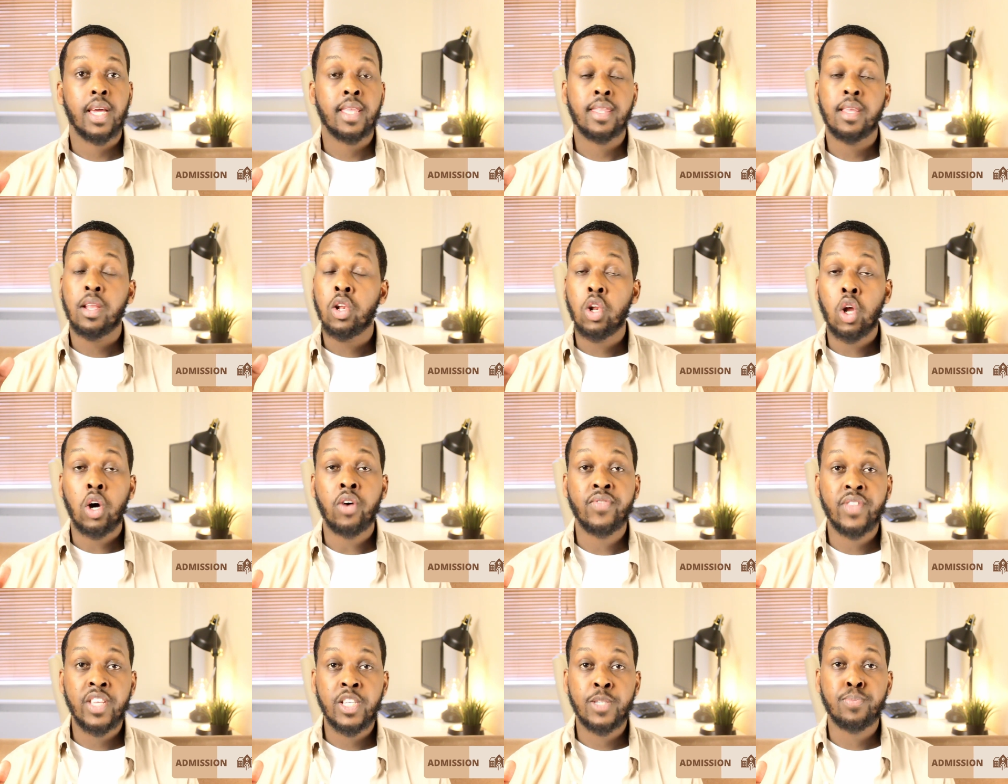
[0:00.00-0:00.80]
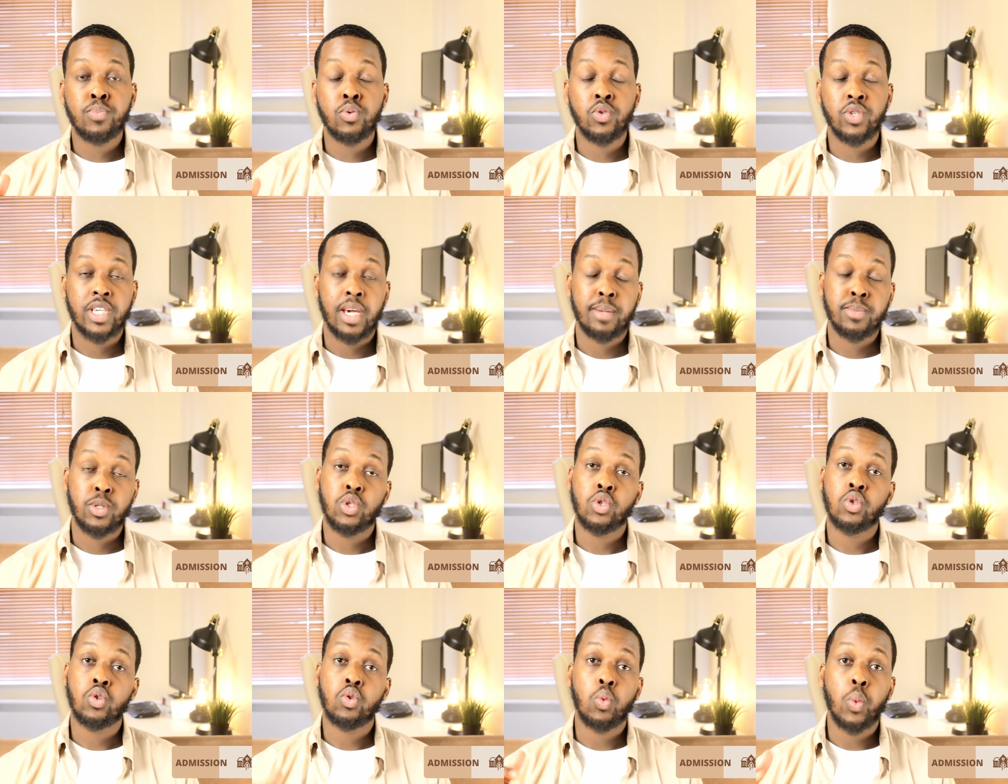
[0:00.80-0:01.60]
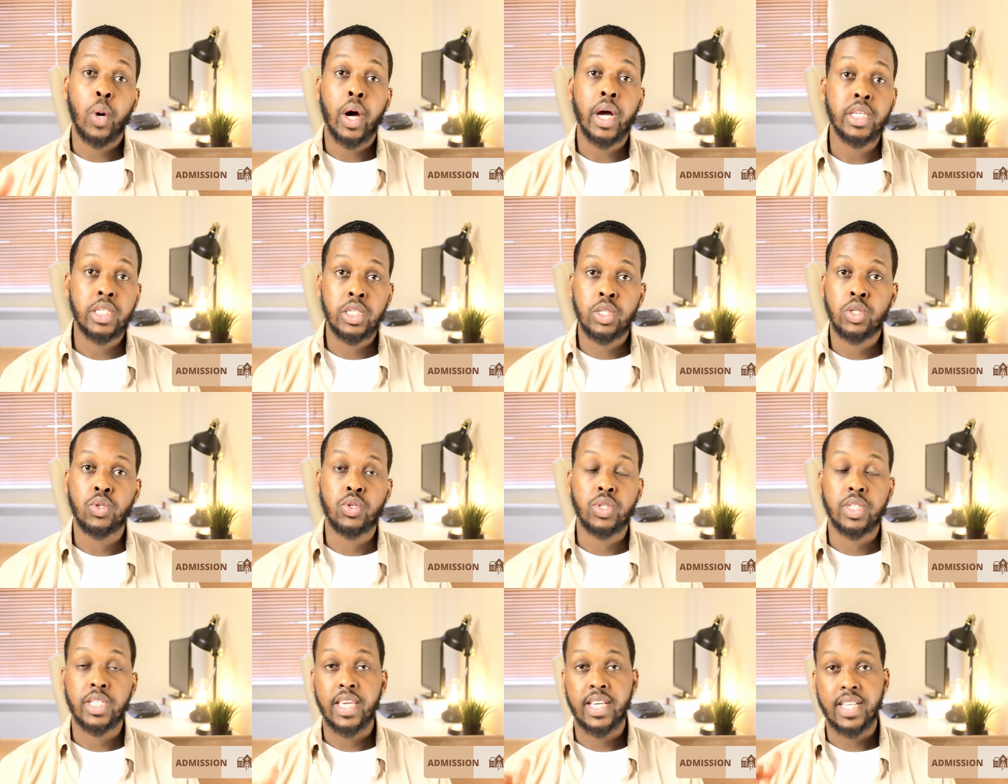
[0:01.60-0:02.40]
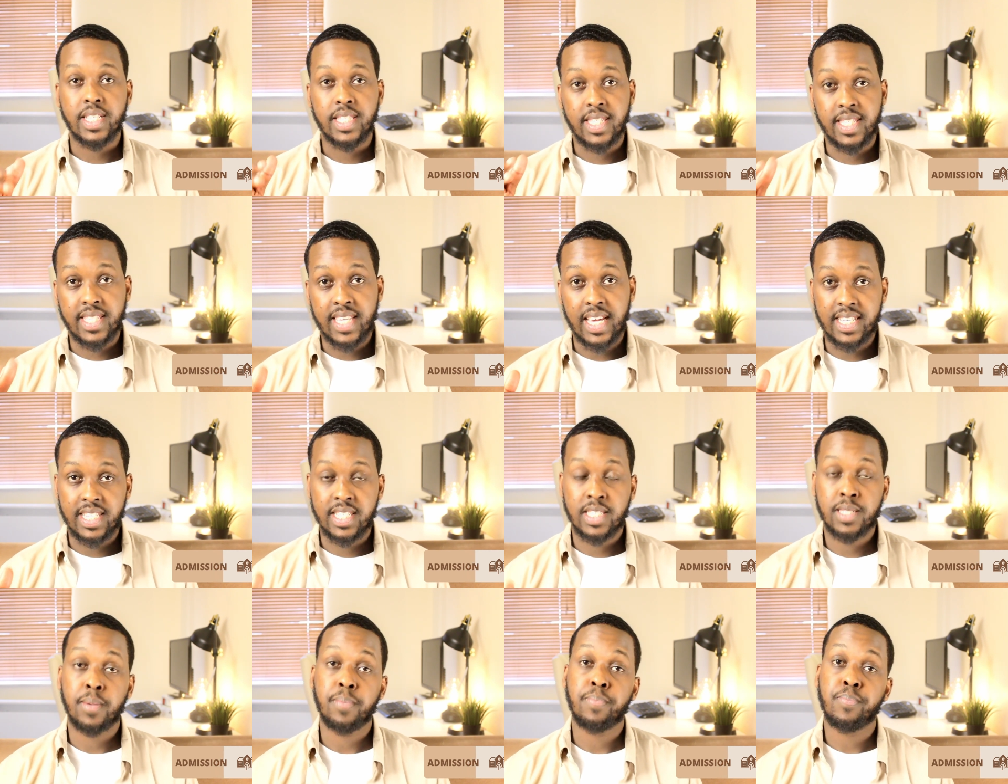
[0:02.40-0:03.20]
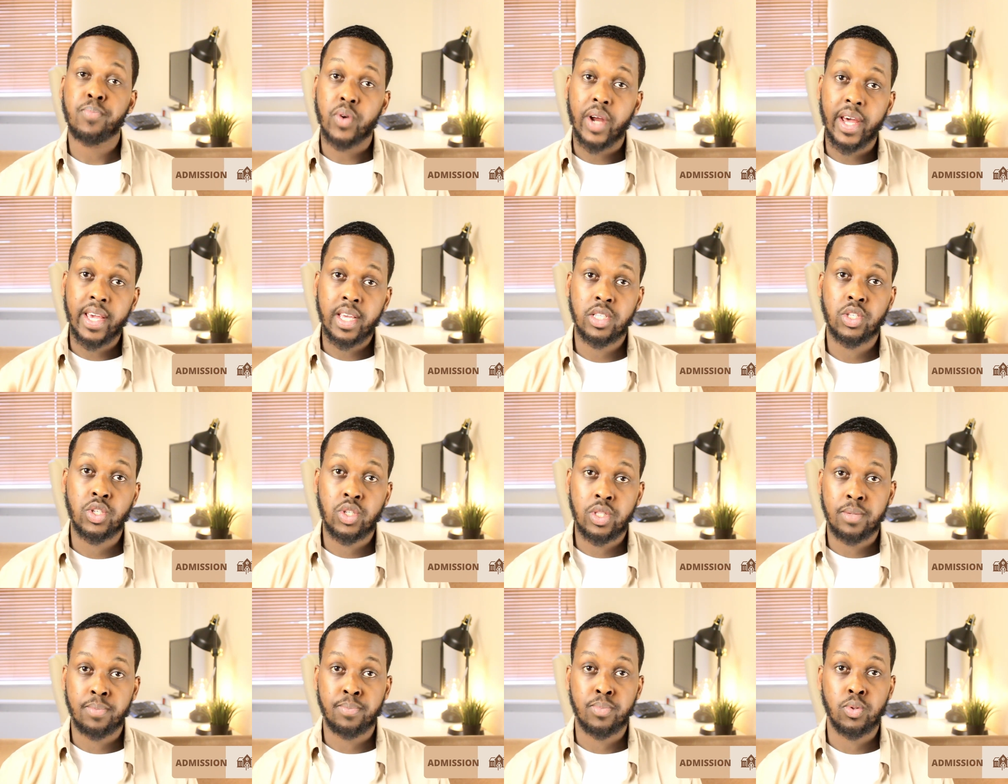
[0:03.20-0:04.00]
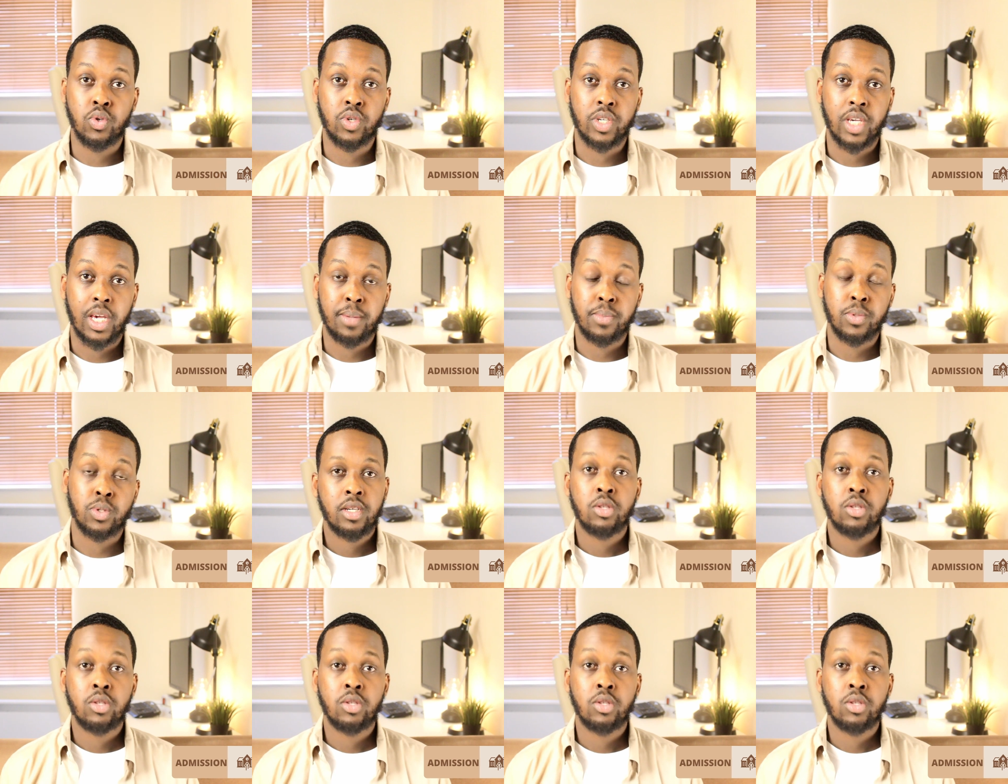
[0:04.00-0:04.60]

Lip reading: And a lot of these bootcamps require you to take a test prior to the bootcamp